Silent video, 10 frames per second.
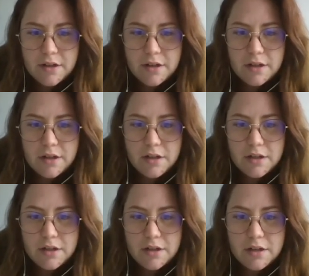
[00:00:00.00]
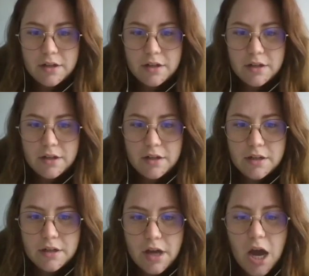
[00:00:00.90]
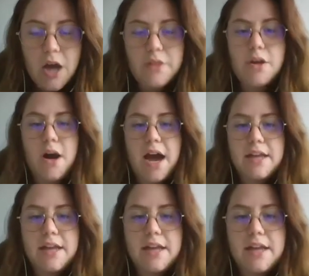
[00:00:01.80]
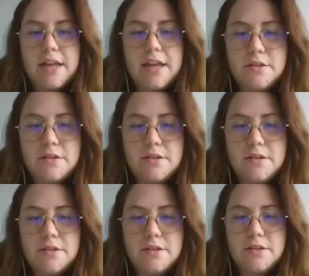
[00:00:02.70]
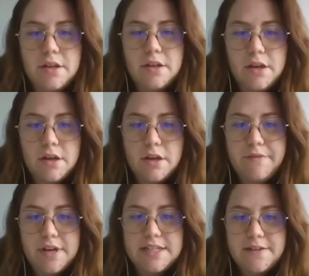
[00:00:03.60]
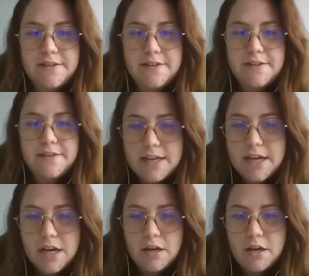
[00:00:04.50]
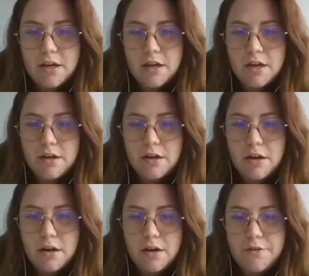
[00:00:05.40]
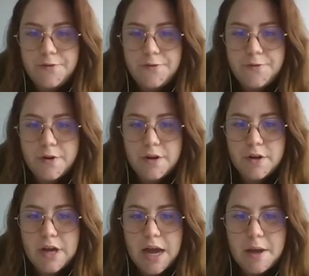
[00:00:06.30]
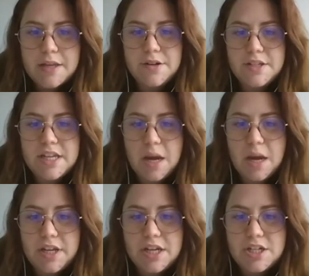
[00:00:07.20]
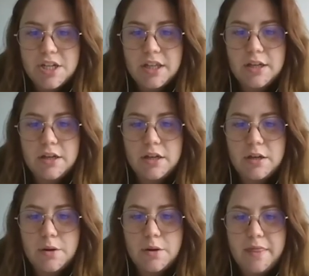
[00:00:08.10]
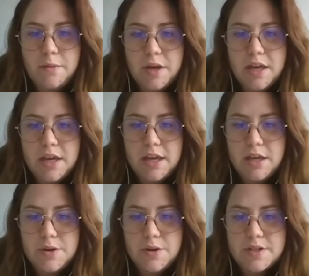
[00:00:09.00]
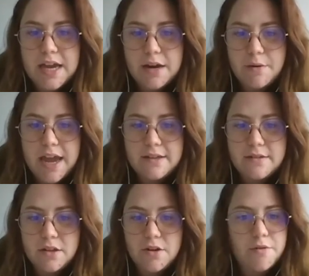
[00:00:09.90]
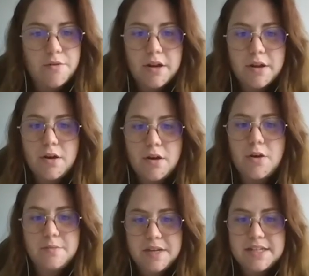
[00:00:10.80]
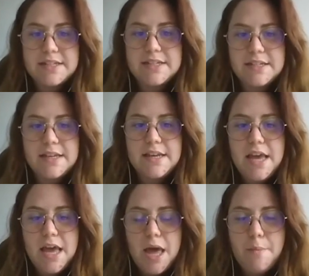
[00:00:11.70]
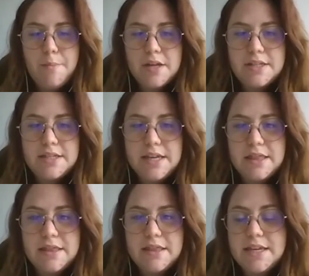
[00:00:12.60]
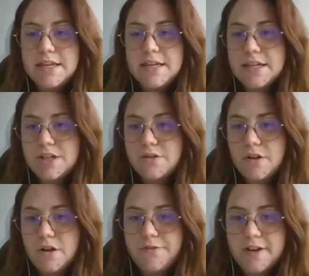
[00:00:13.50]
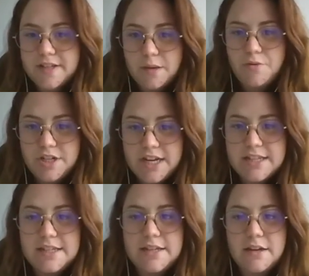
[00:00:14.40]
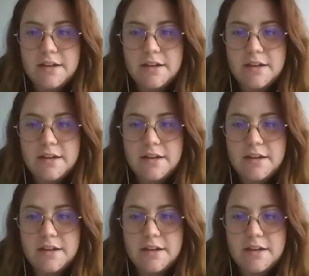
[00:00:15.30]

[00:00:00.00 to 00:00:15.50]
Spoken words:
No, I don't evaluate the effect of accelerated carbonation when we use aggregate on concrete mixes, but in the national FASCA project,